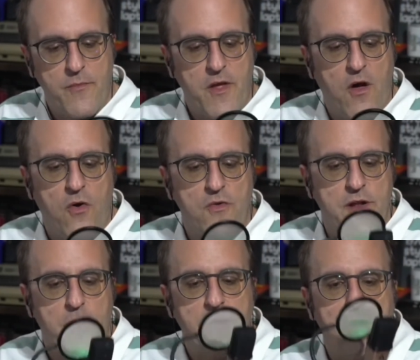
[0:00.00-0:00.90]
hold
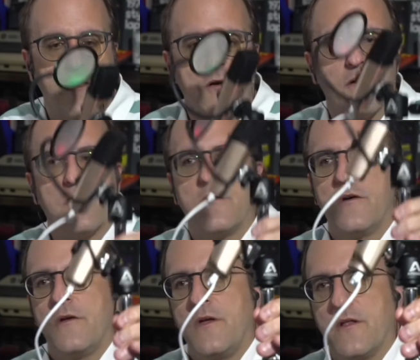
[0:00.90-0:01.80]
it up here.
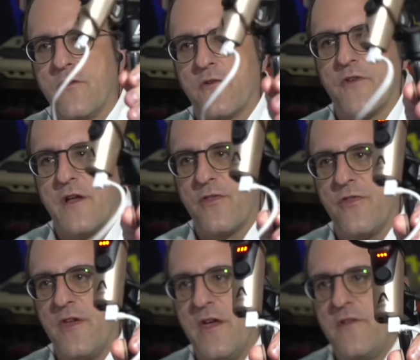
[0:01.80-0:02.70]
It looks like
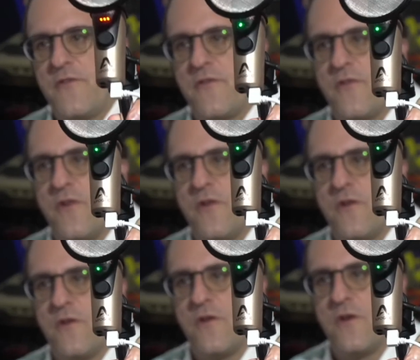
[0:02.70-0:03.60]
this.
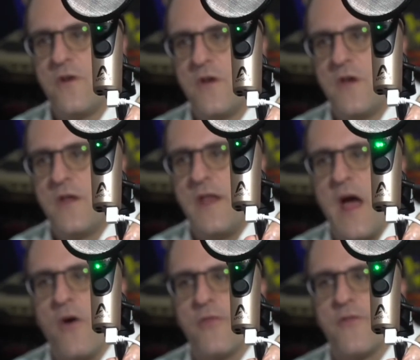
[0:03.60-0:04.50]

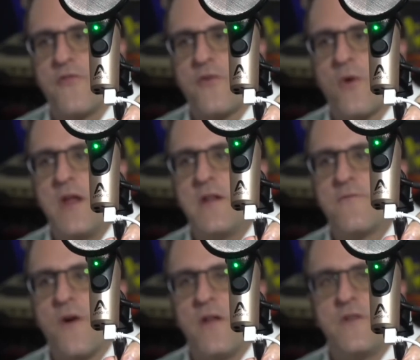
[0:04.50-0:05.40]
Now, the screen in
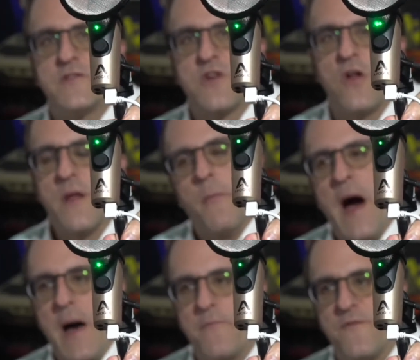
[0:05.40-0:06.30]
front of it is called a
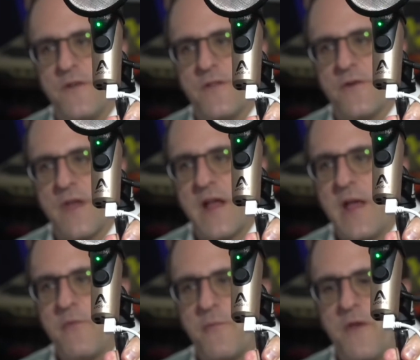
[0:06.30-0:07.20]
pop filter. That
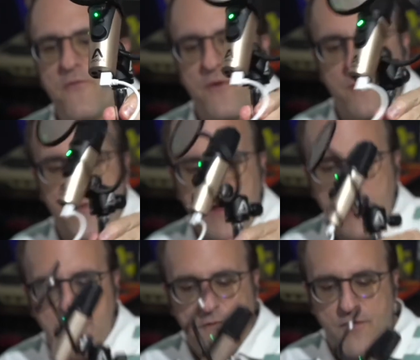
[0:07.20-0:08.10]
keeps me from
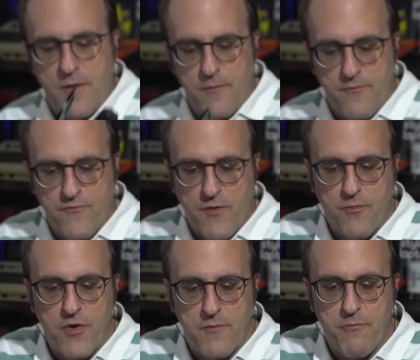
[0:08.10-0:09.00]

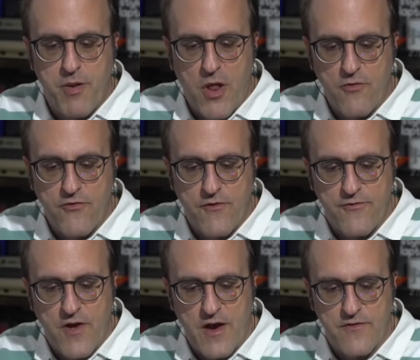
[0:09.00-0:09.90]
putting
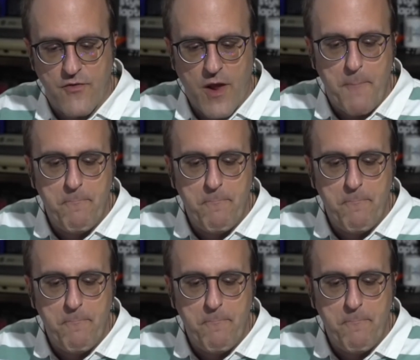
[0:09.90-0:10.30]
plosives on it. So when I